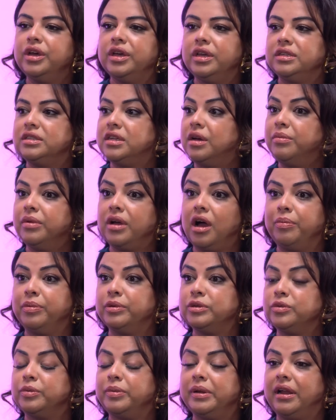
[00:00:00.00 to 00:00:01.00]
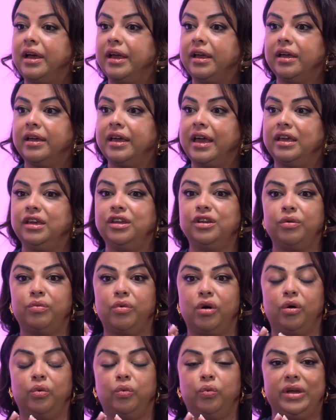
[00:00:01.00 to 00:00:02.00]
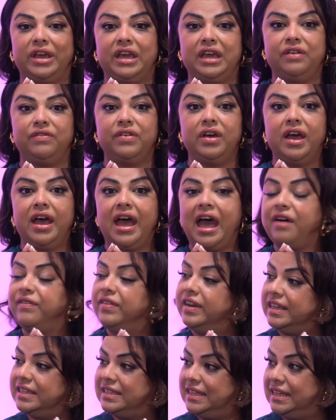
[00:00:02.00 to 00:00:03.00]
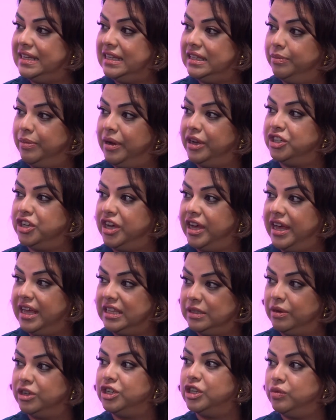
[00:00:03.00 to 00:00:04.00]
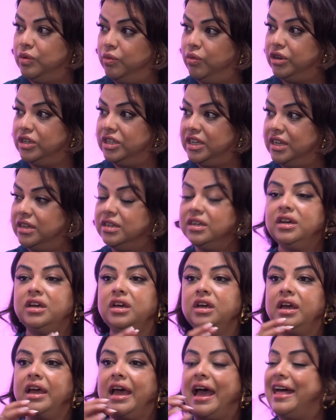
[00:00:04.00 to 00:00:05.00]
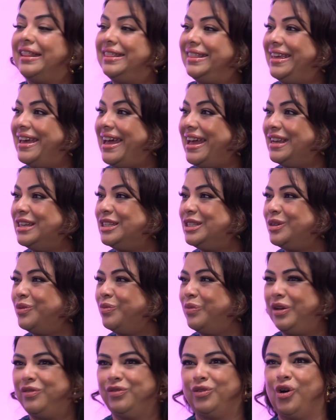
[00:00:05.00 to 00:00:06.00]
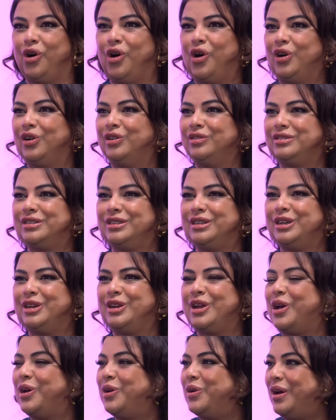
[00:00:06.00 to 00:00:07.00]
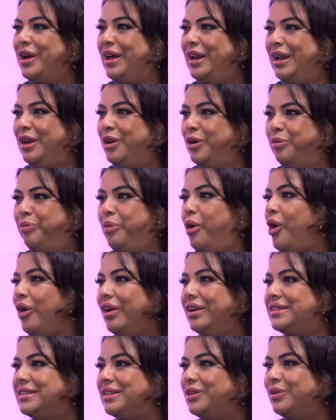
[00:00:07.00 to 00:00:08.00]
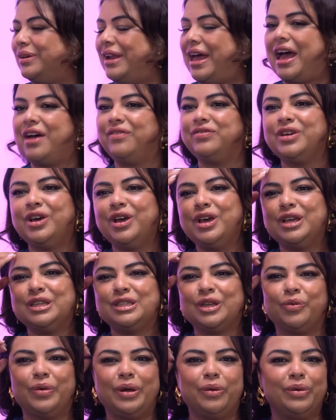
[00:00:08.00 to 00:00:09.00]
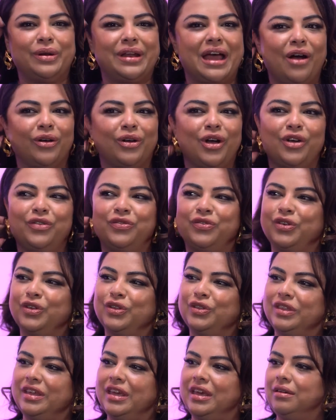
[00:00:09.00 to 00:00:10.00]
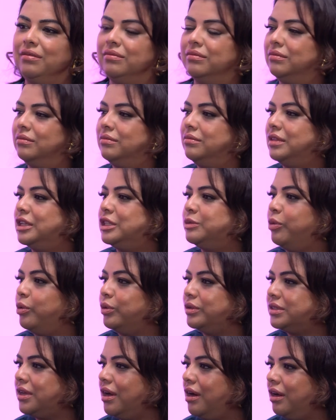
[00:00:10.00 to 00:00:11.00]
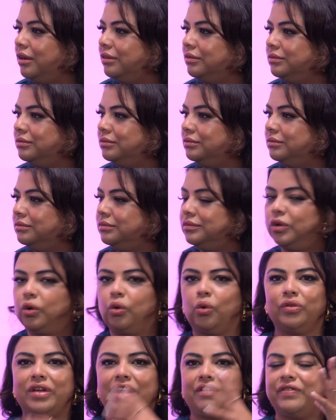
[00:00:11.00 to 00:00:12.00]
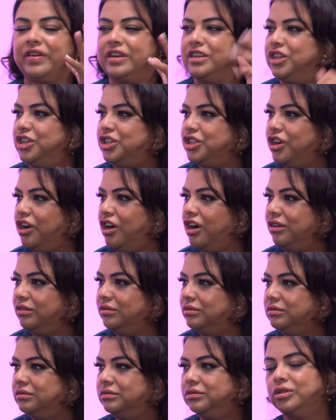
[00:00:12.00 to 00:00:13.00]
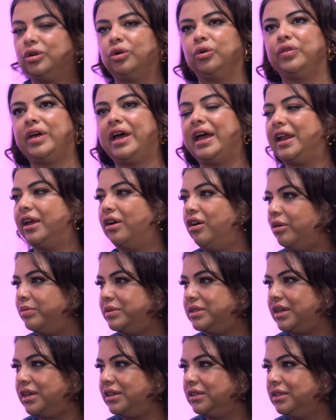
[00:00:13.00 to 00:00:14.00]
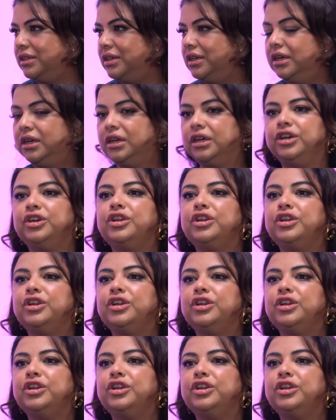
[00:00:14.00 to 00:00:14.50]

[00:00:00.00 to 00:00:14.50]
Some couples will be like, okay, you know what? We haven't exceeded the budget as much as we wanted. So At the end, we've hair. got, you know, a little pot still left. Mm-hmm. So we will now go for the the sports car yeah. or that vintage car, right, or the helicopter, right.